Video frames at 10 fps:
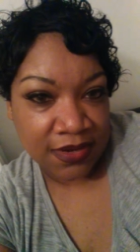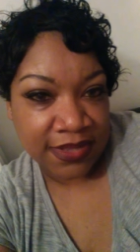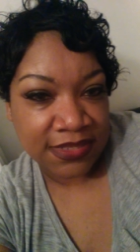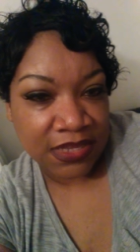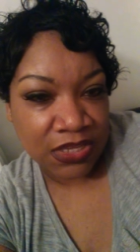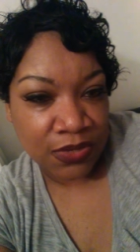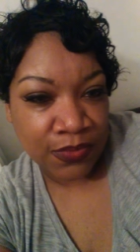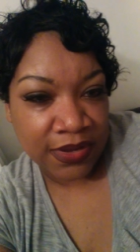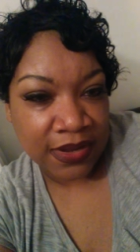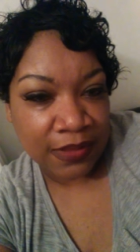I was like, you know
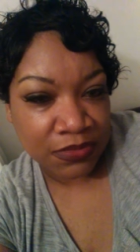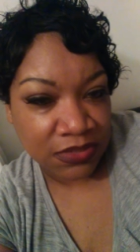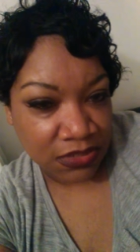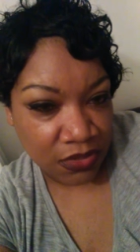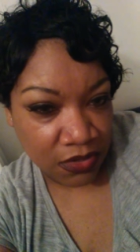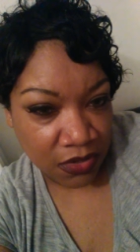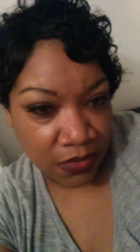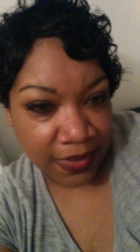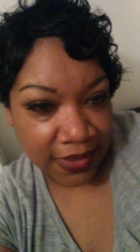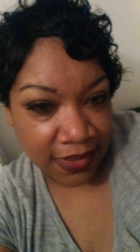what? I'm just gonna
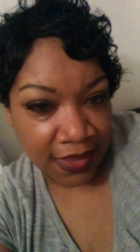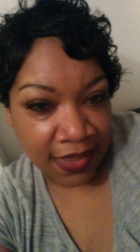go back,